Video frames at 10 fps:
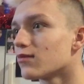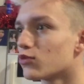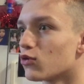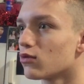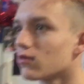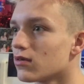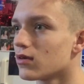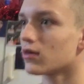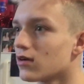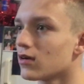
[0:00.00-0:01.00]
Bro. No, because
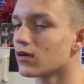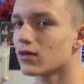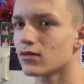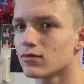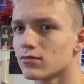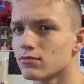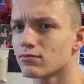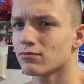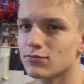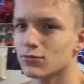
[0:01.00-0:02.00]
you're going.